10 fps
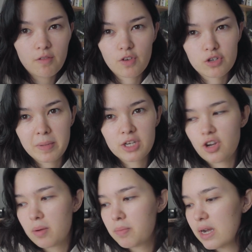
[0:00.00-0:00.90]
for my
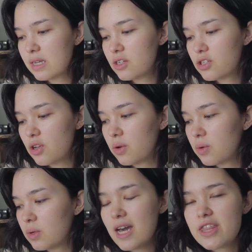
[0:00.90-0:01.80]
shop brand,
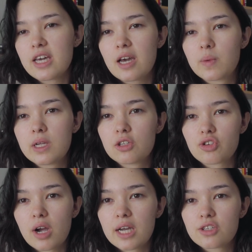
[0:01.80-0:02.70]
so I think I will
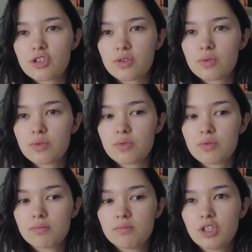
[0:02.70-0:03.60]
try
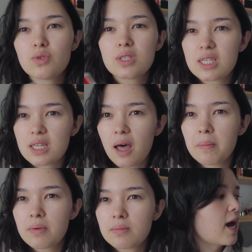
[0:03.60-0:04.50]
to use these
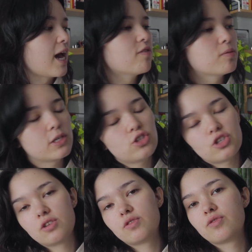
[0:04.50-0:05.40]
up. I have a
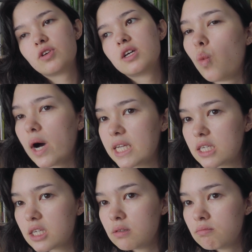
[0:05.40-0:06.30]
bunch of
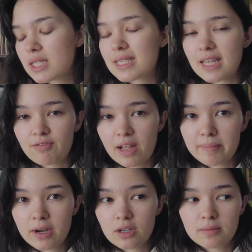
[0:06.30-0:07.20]
white stay flat
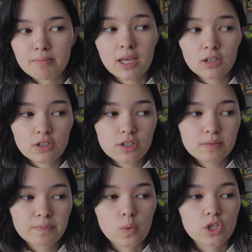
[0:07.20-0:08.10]

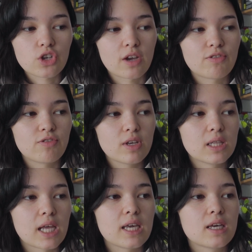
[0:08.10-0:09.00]
mailers, which I feel
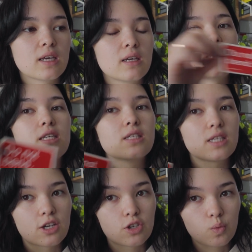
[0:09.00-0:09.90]
like these
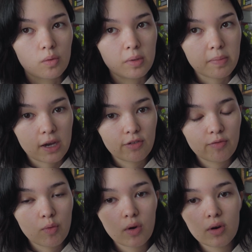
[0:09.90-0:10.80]
stickers will be better
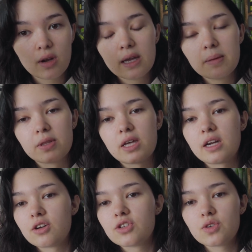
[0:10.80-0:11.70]
for, but then
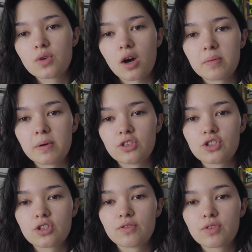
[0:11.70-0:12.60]
I also got a
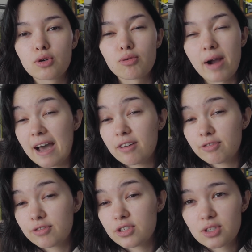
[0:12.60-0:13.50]
bunch of
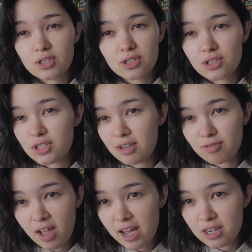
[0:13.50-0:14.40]
craft stay
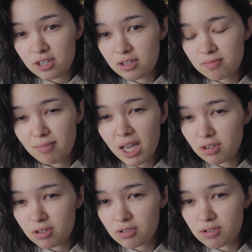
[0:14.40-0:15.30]
flat
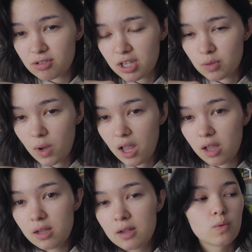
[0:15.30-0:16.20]
mailers as
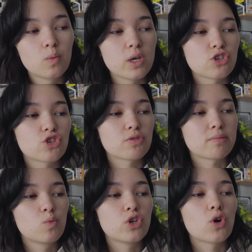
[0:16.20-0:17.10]
well, which
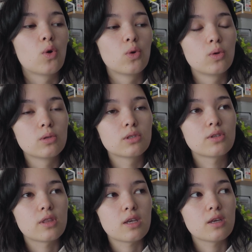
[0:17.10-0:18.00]
would hold
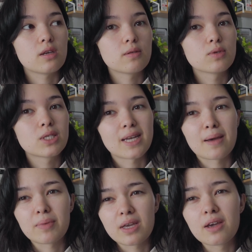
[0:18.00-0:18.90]
the
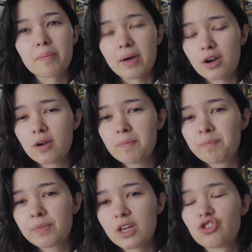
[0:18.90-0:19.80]
stamp ink better
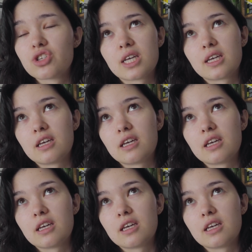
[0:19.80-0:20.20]
and just like